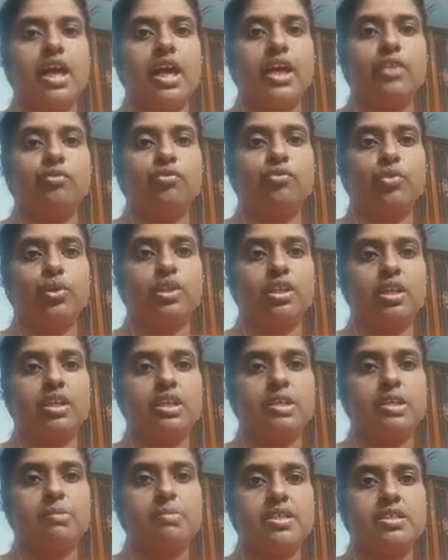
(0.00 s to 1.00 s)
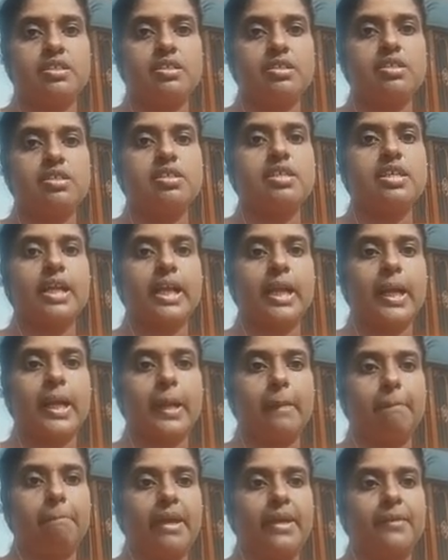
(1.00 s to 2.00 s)
and fourth argument is
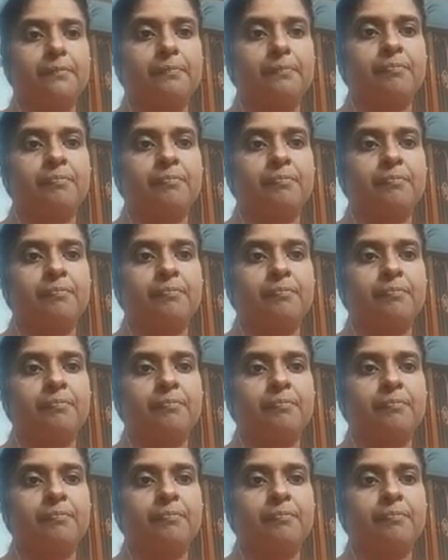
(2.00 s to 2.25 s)
compare.